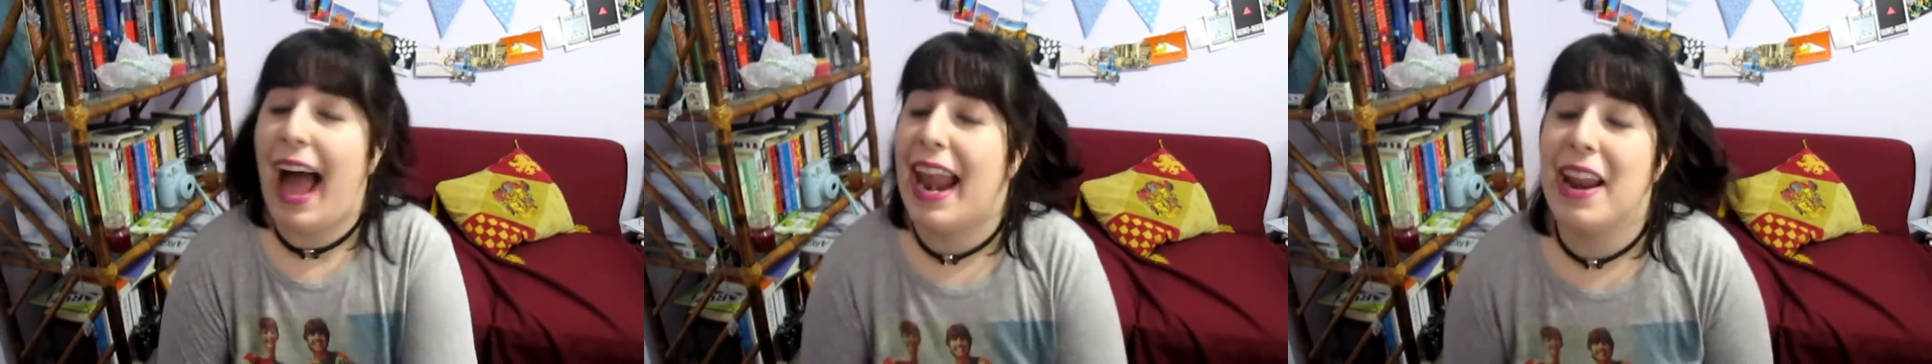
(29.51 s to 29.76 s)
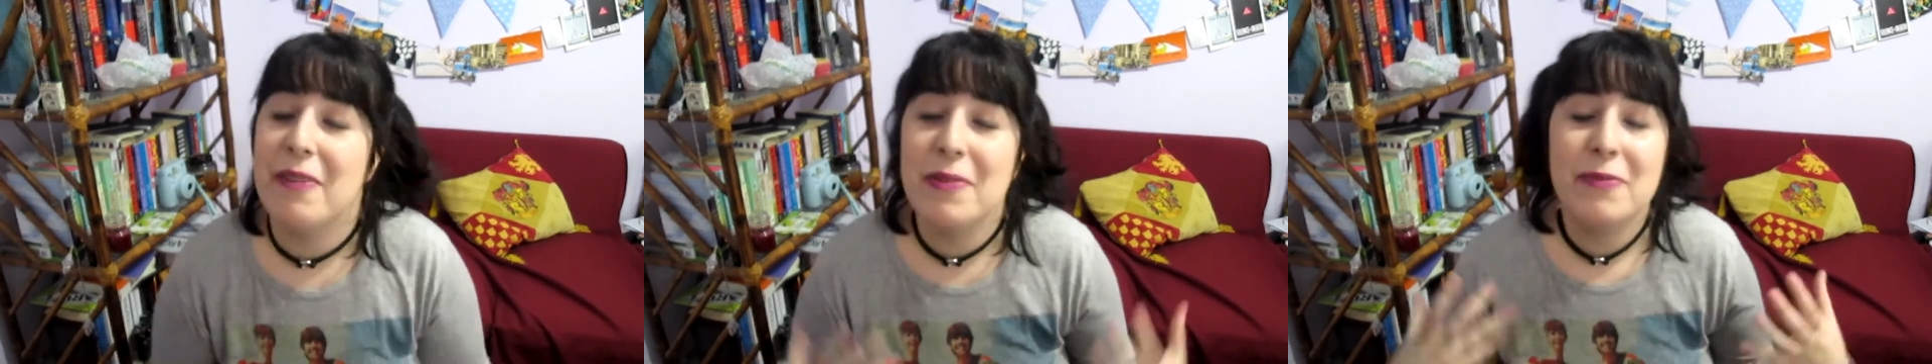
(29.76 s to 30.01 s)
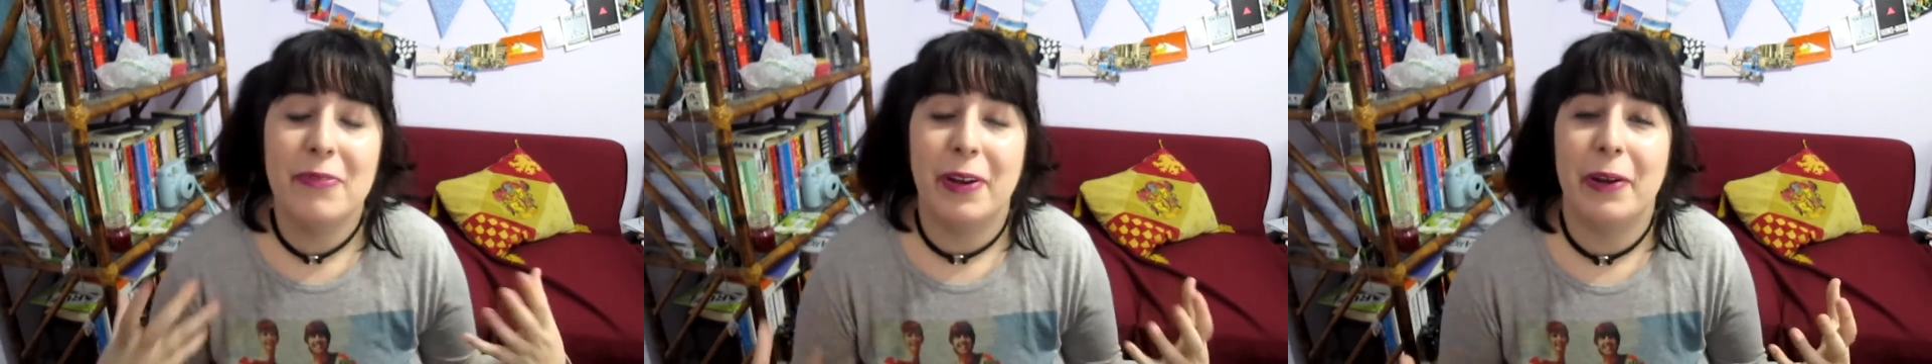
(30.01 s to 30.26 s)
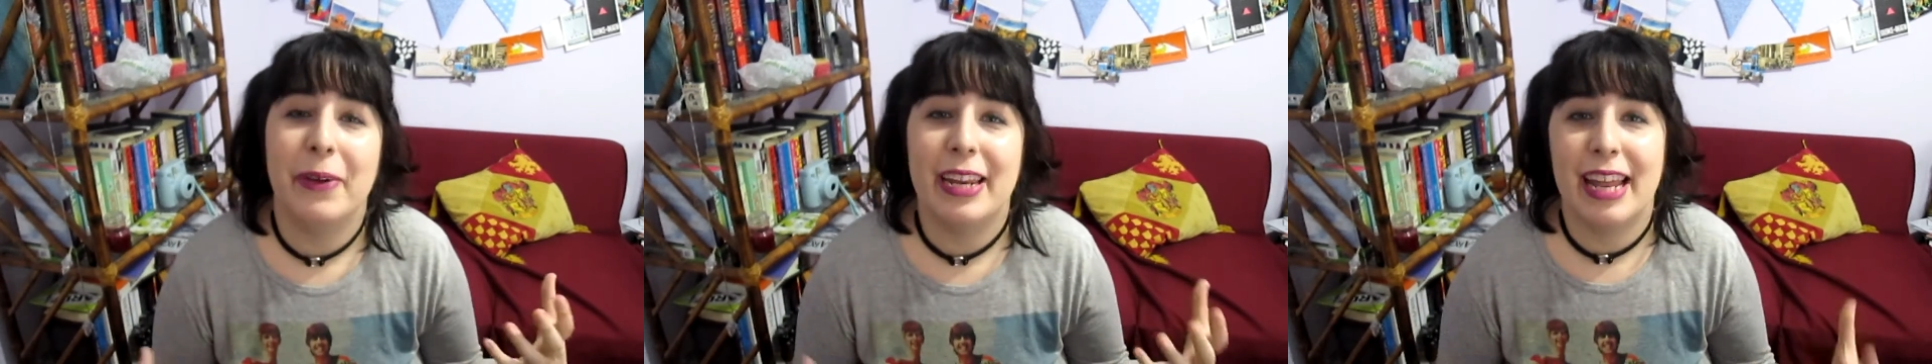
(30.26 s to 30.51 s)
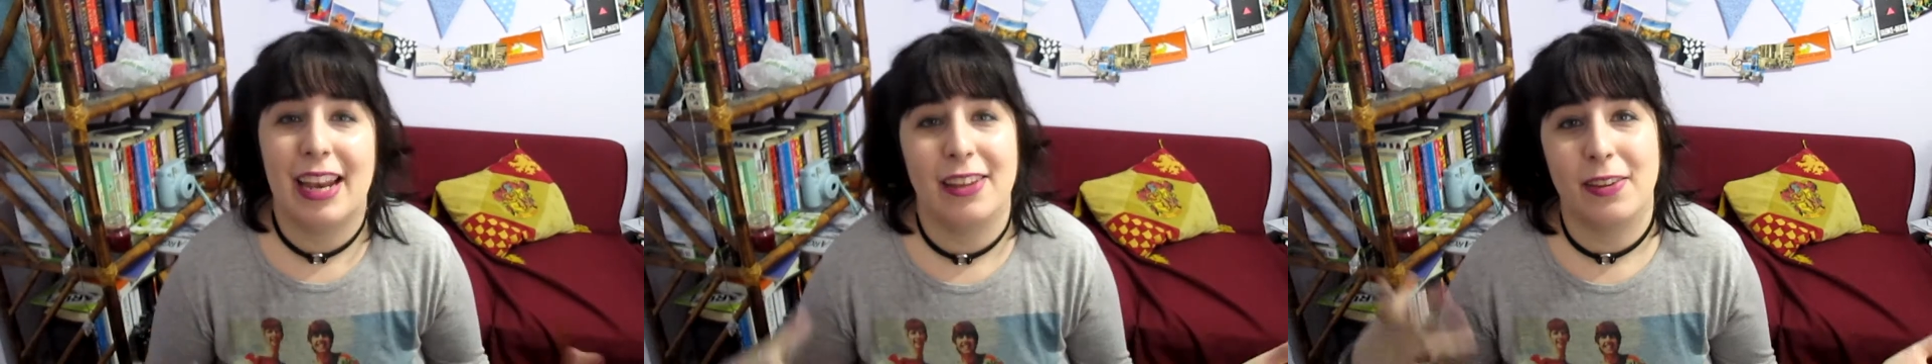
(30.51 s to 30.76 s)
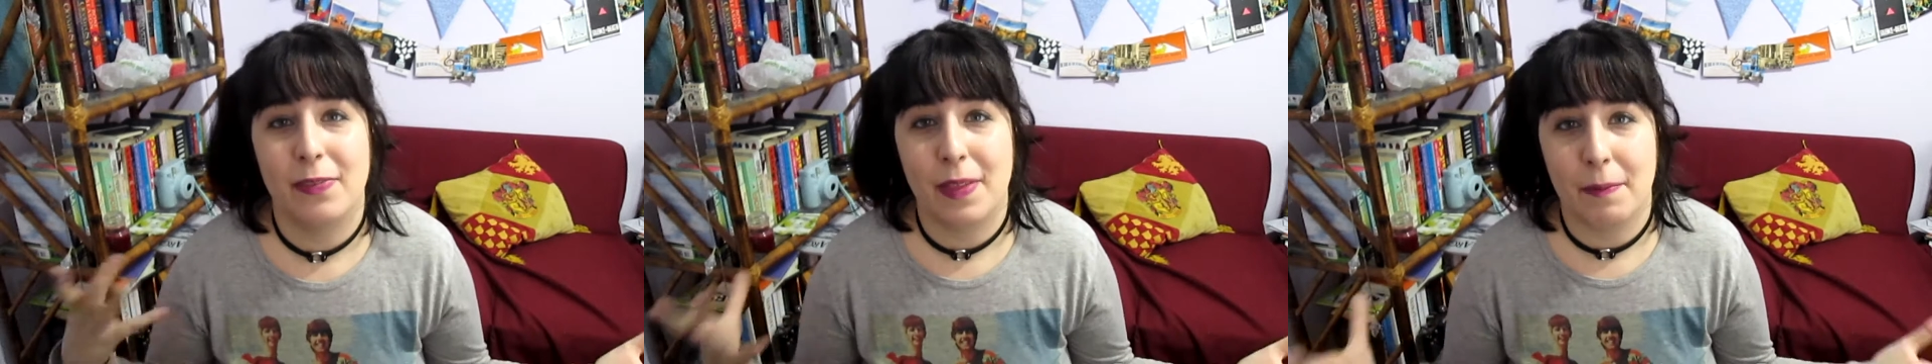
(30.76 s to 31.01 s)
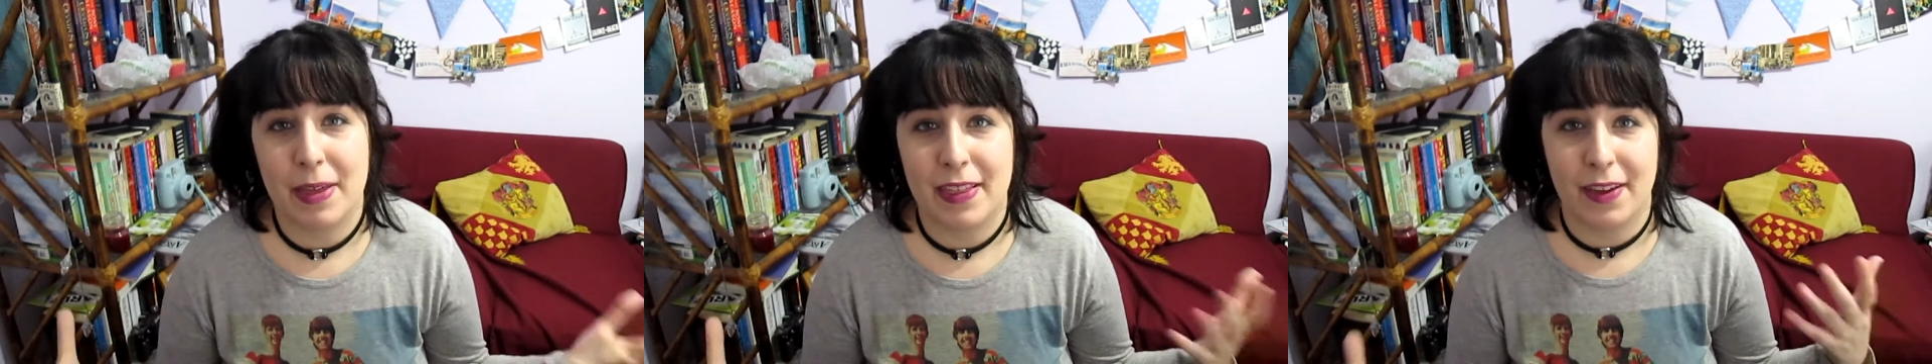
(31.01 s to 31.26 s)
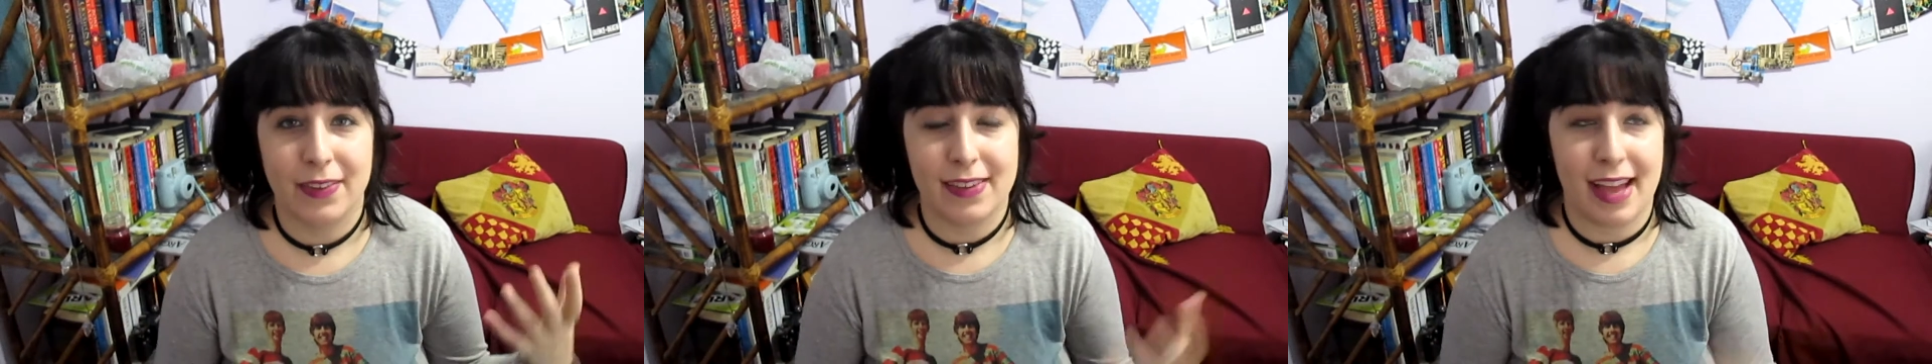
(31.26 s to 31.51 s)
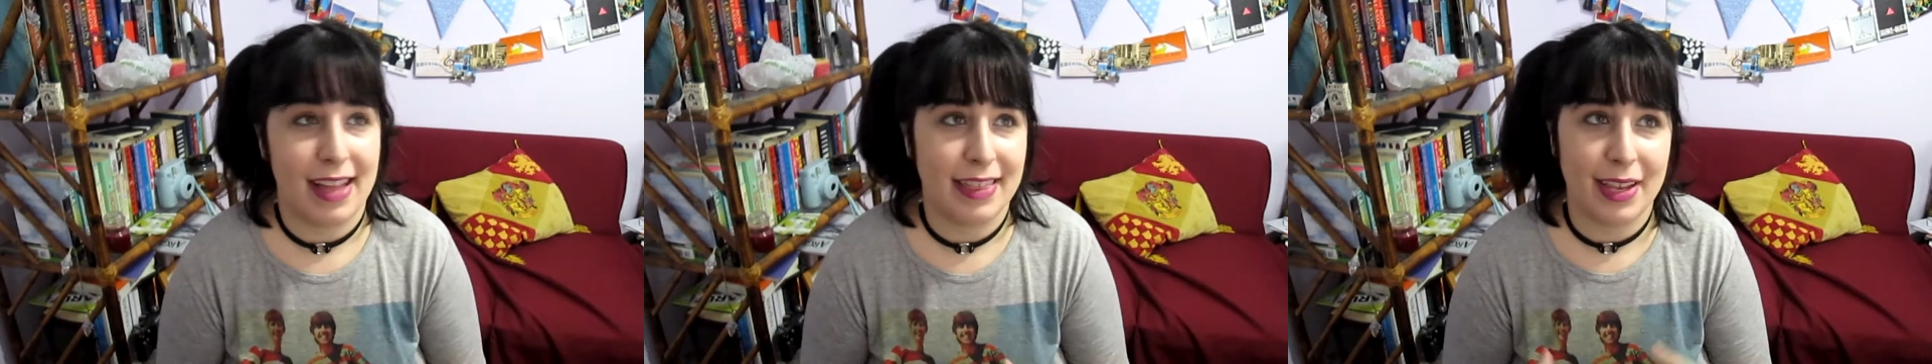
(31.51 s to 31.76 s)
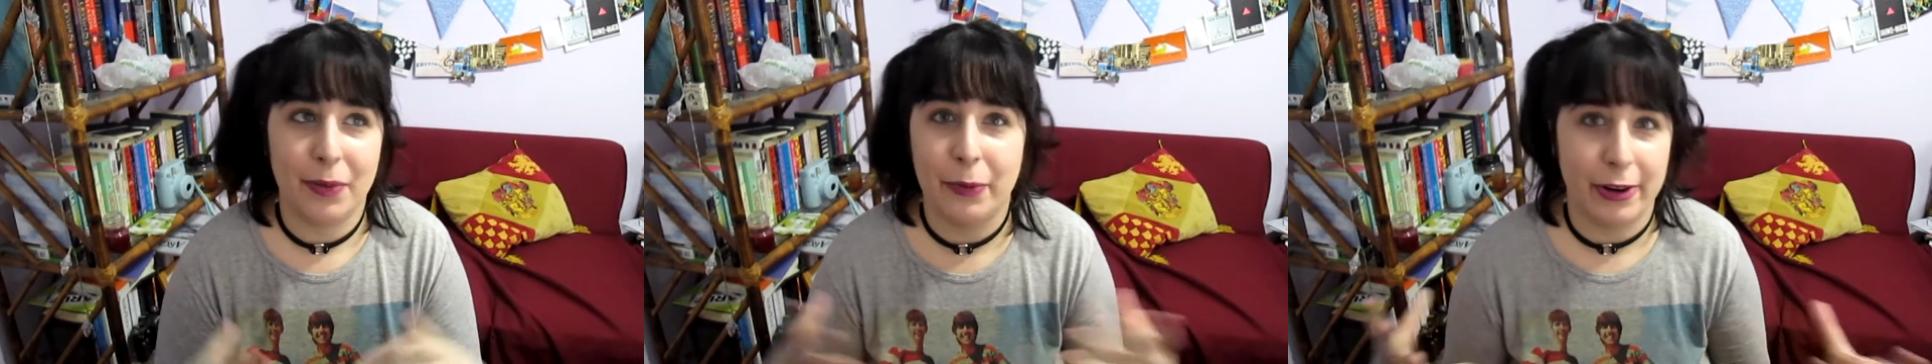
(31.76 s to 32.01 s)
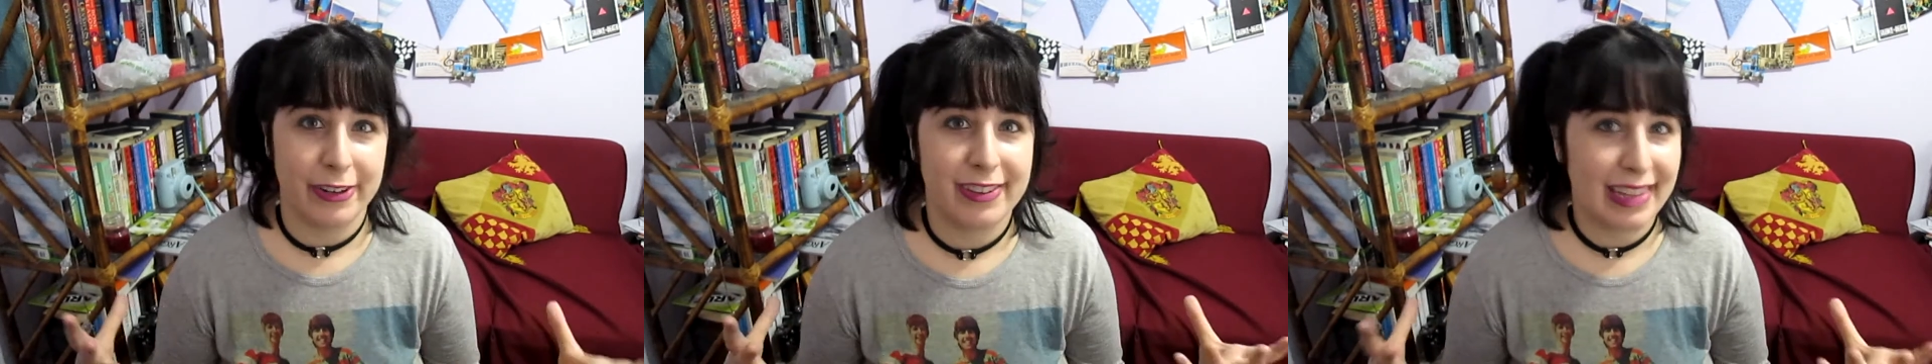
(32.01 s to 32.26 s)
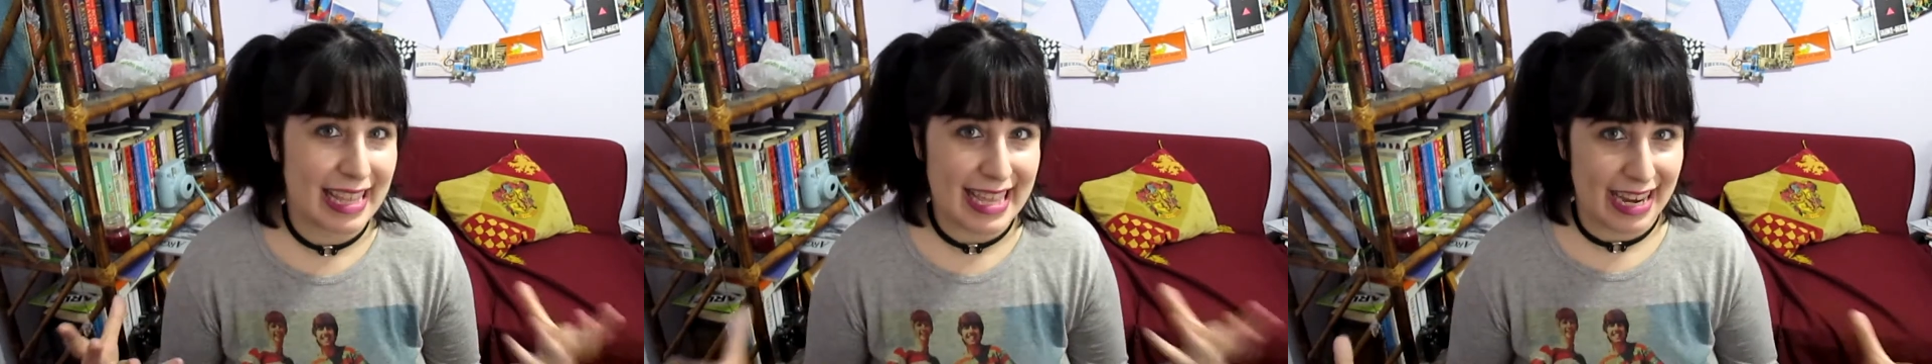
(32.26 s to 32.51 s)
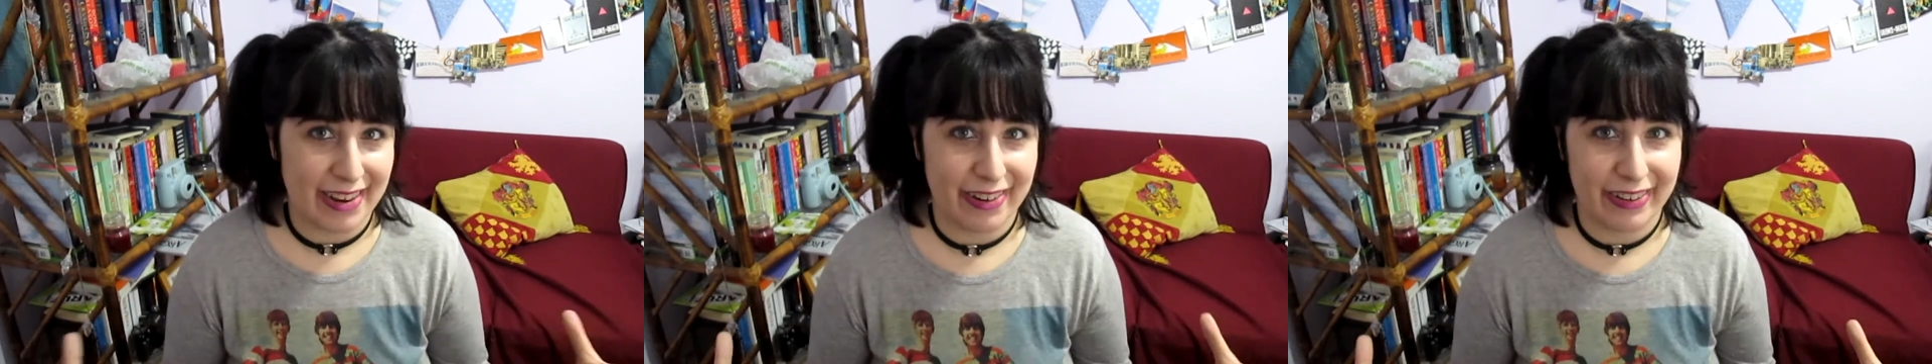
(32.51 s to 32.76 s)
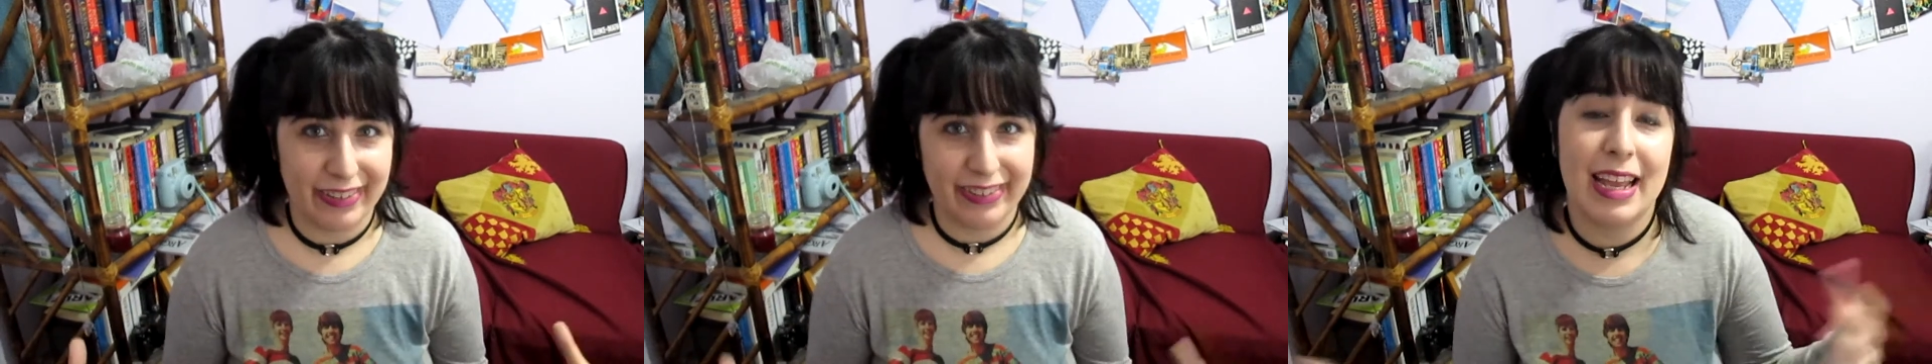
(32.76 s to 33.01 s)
and I've been following a lot of the videos and the awards in general.